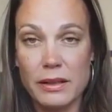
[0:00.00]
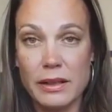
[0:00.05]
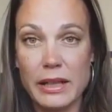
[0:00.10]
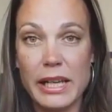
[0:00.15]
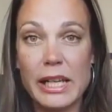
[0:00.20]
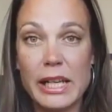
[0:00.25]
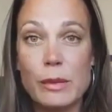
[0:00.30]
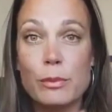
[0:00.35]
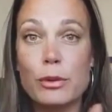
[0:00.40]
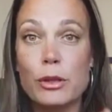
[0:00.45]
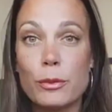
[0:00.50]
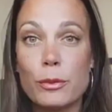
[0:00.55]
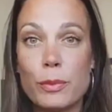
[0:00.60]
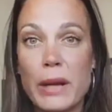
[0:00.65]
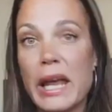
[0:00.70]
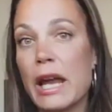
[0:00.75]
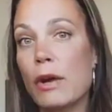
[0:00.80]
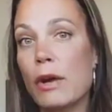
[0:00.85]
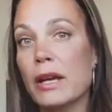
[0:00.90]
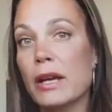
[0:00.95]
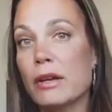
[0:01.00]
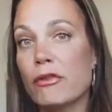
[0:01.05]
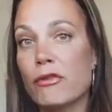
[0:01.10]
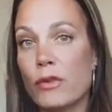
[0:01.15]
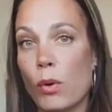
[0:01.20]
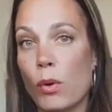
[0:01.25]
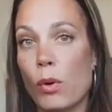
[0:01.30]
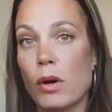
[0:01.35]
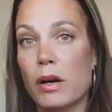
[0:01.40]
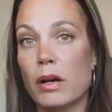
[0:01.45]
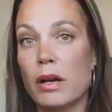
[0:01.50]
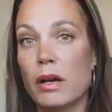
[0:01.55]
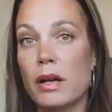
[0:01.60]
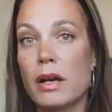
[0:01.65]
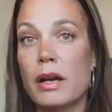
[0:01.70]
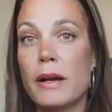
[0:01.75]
in preparing for